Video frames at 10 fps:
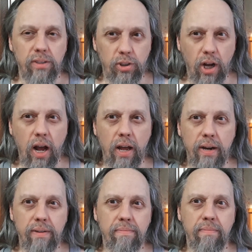
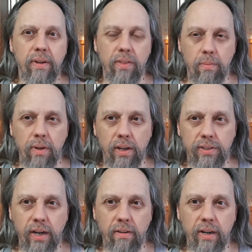John in the
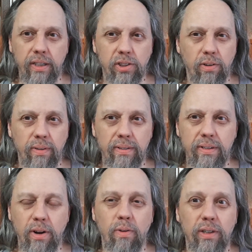military. So,
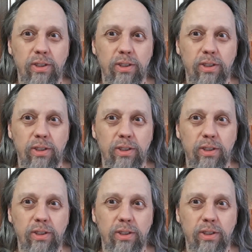you know,